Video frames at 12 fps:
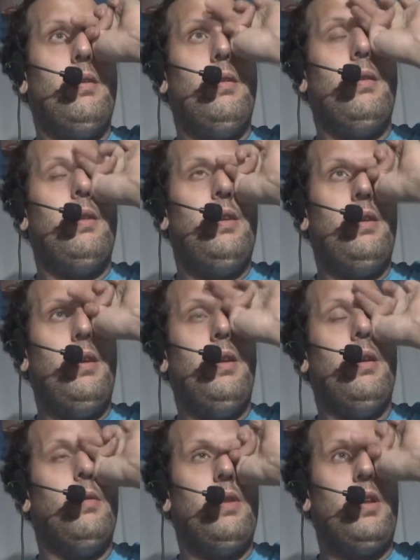
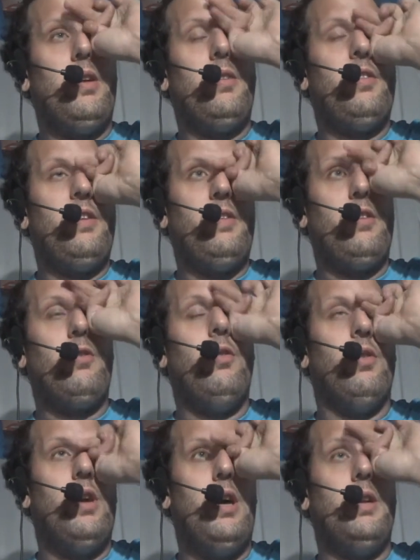with all the stuff that's going
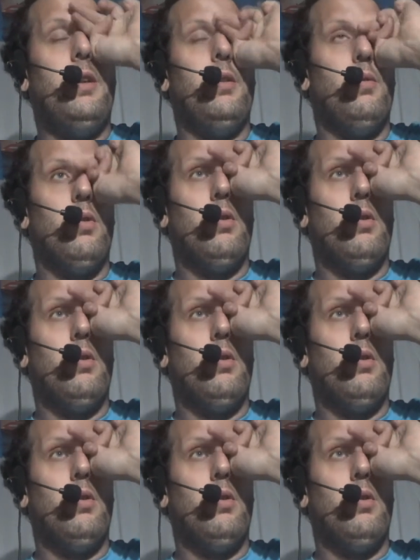on in the world,